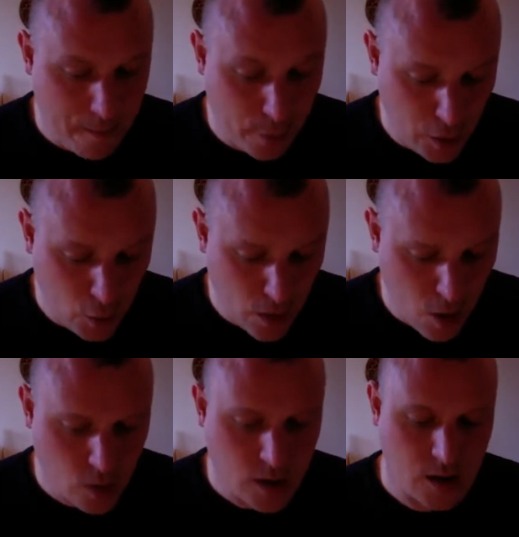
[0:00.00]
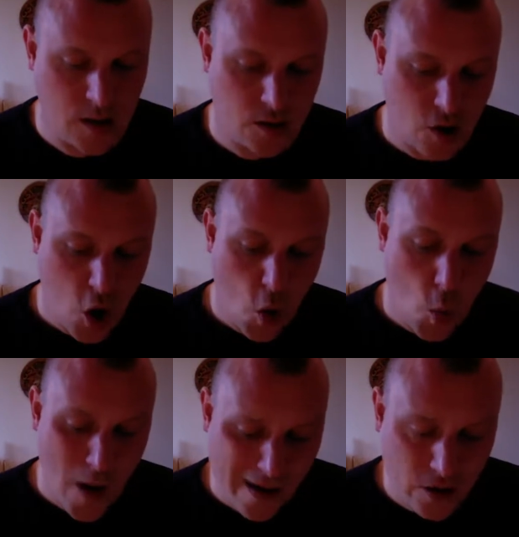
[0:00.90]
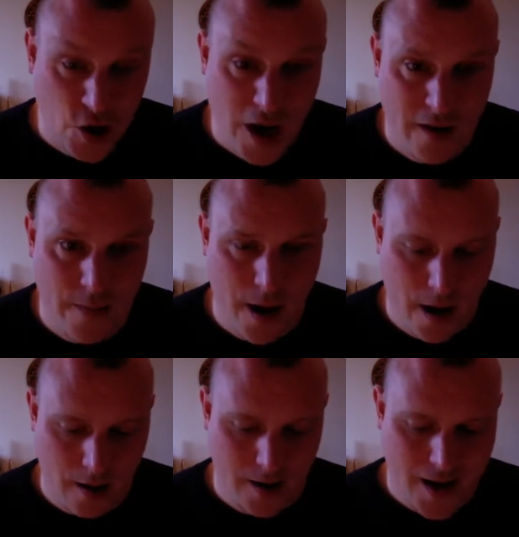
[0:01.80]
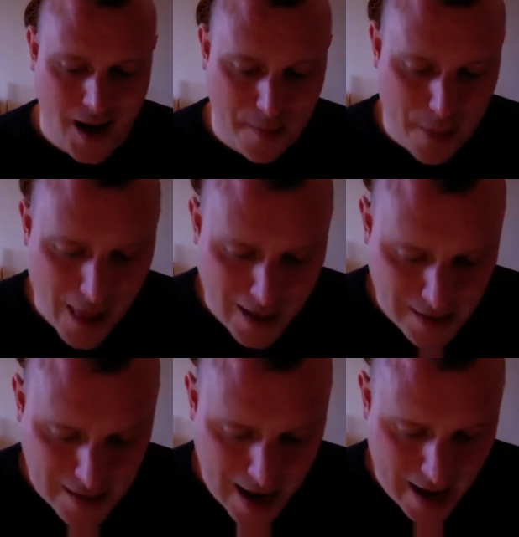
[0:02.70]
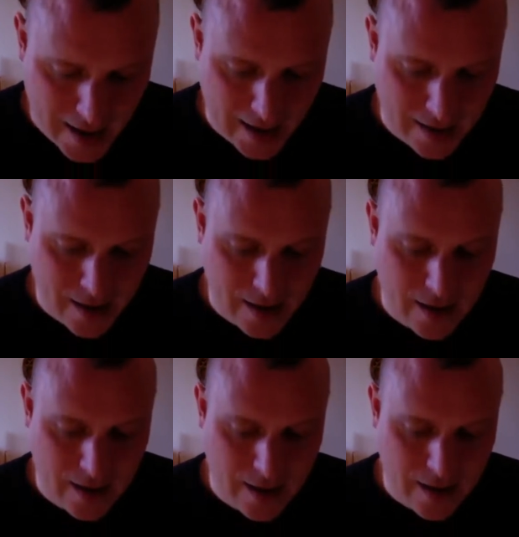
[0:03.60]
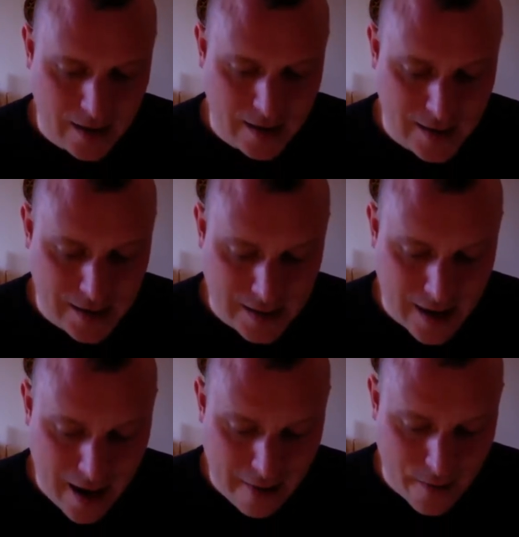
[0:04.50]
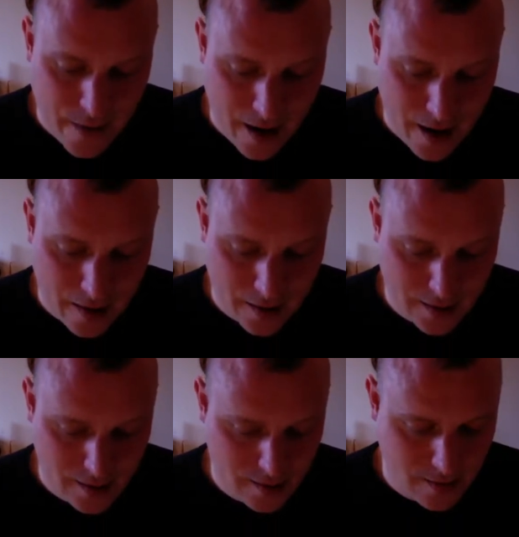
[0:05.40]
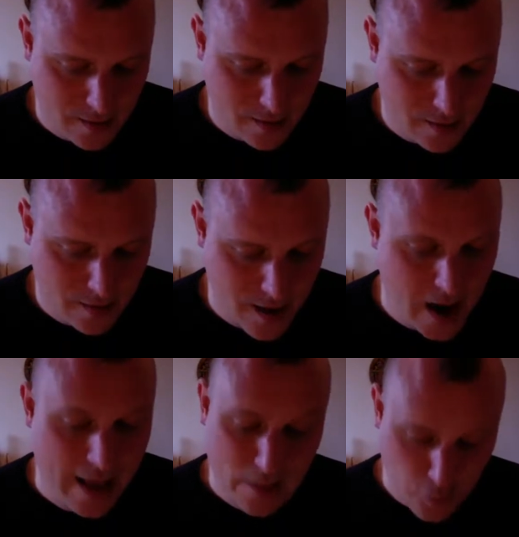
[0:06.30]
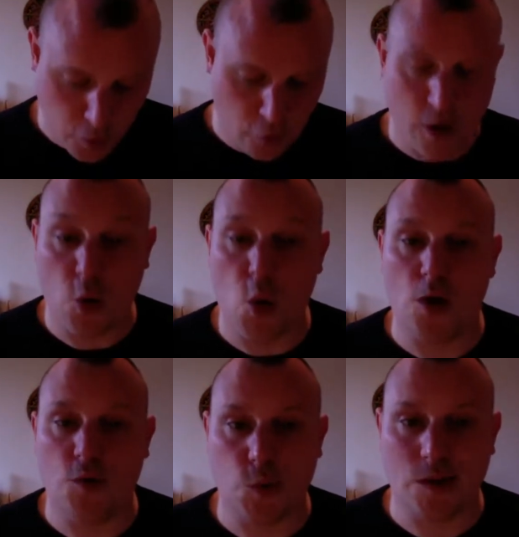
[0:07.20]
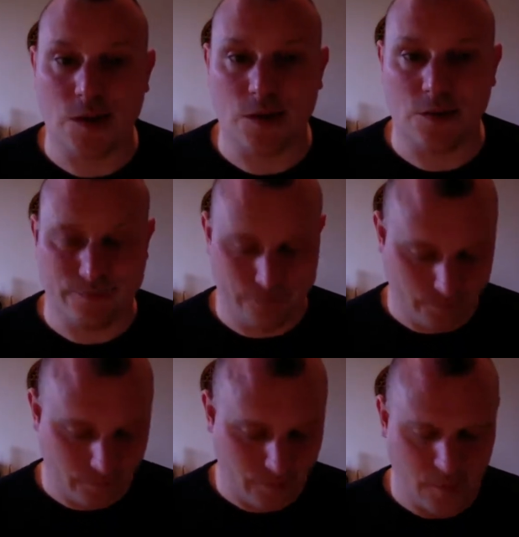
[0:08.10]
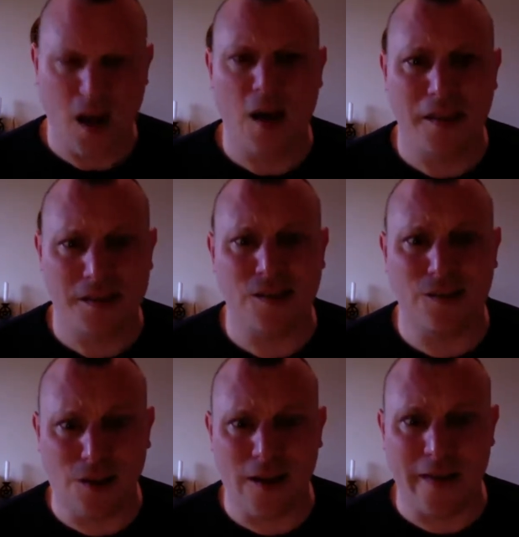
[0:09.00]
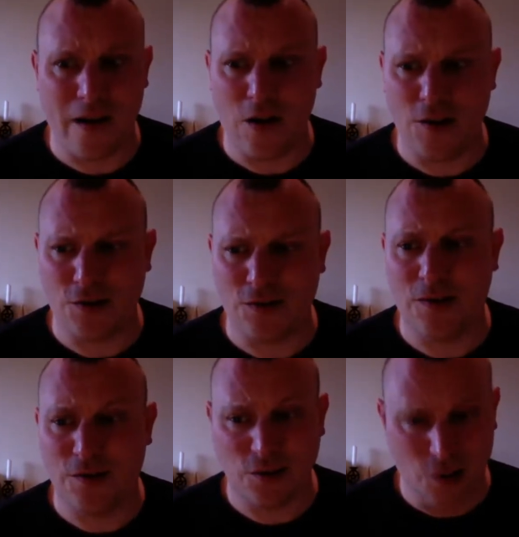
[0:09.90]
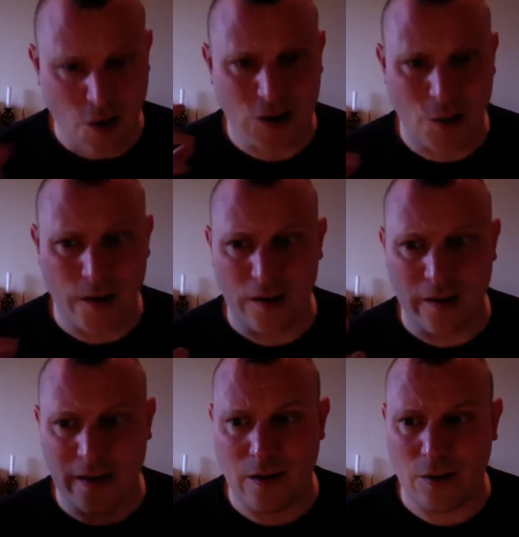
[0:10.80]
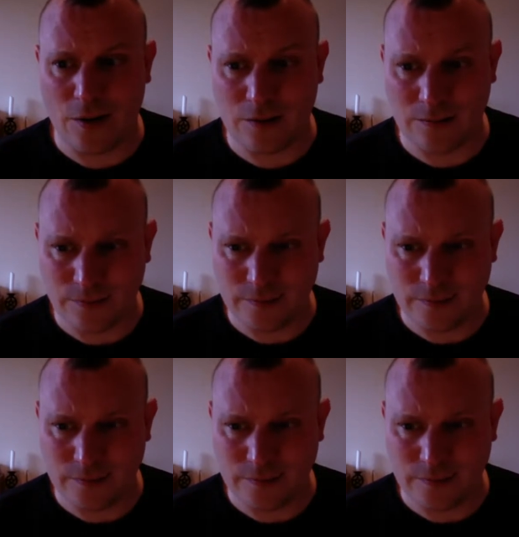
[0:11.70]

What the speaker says: blue lotus, wild cherry bark, plantain, cascara bark, and a Lemurian quartz crystal. That's a lot in that oil. A lot going on in that oil.